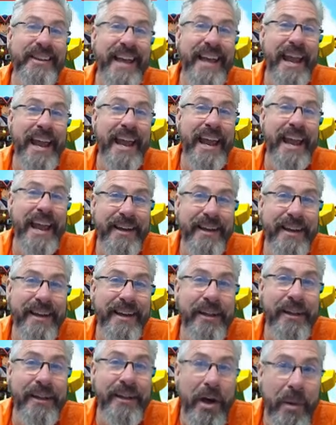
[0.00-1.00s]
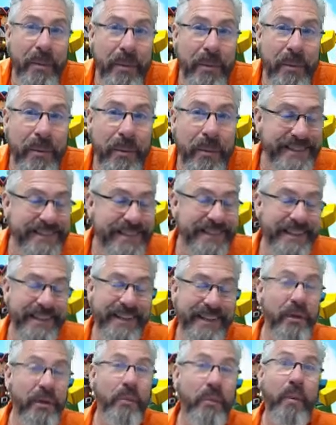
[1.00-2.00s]
gaming conglomerates
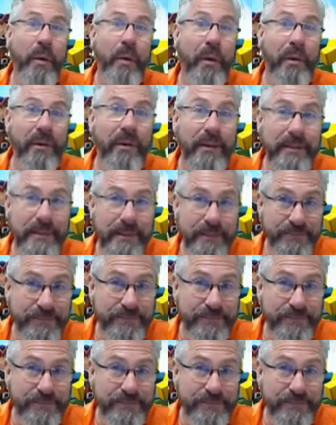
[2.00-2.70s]
in the world.